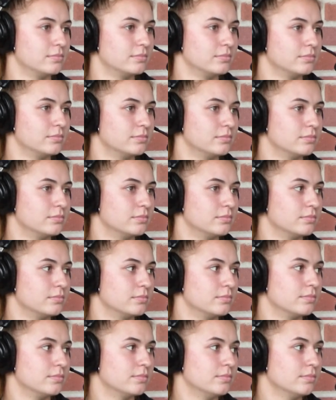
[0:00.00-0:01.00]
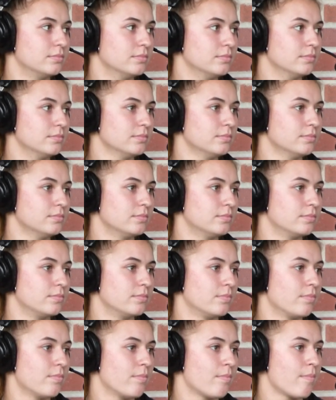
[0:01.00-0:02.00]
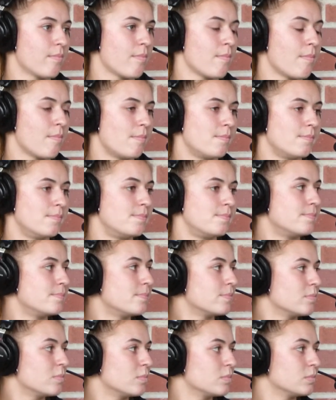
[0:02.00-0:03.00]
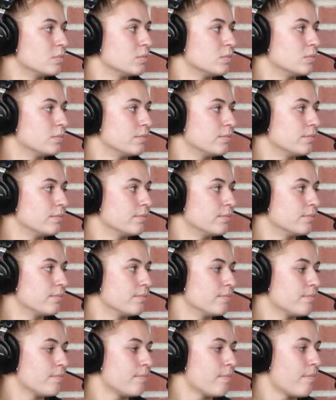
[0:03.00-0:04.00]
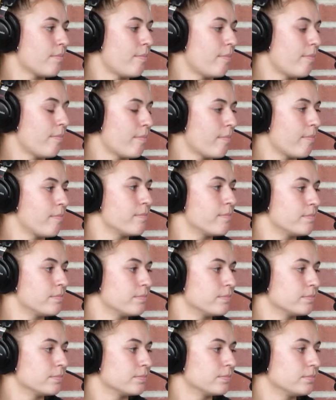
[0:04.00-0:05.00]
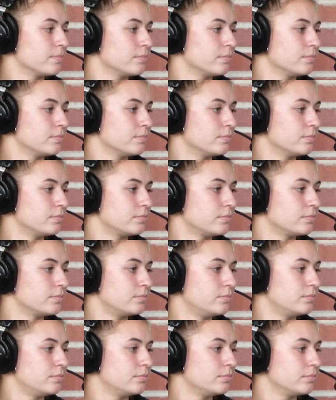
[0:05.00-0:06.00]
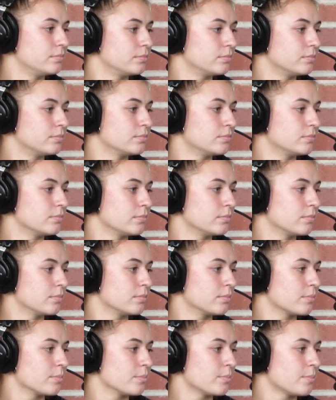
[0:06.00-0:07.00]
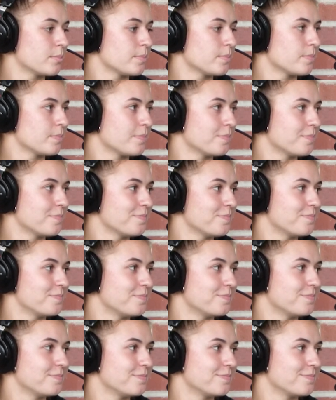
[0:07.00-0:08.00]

[no speech]